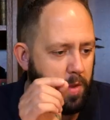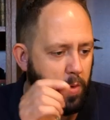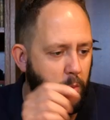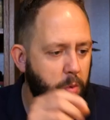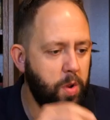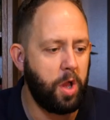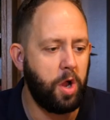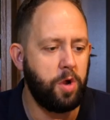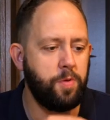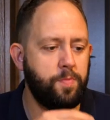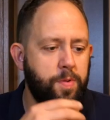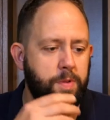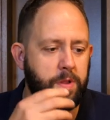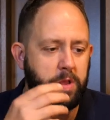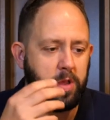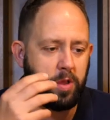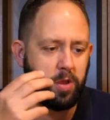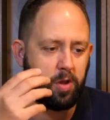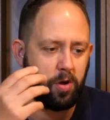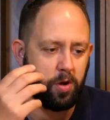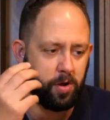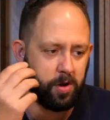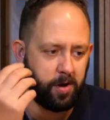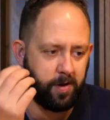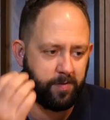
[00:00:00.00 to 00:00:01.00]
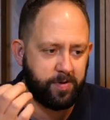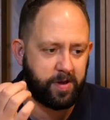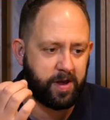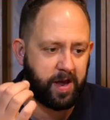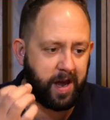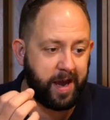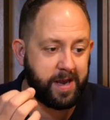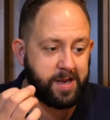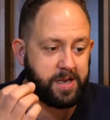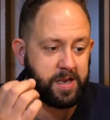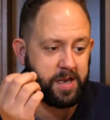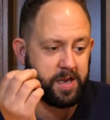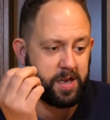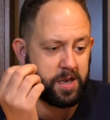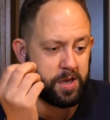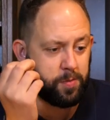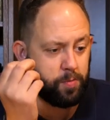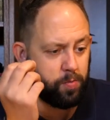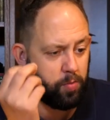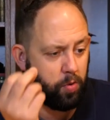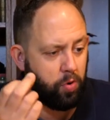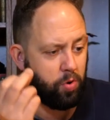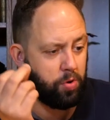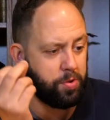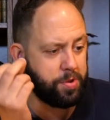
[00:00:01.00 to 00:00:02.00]
We hope that you'll love the cases as
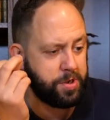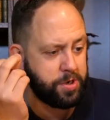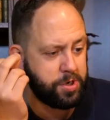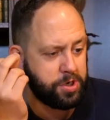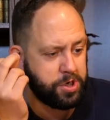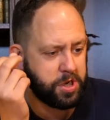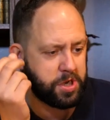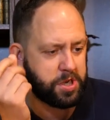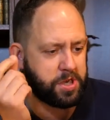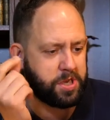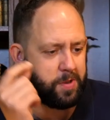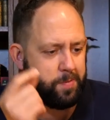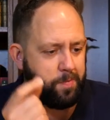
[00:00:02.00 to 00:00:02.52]
more than just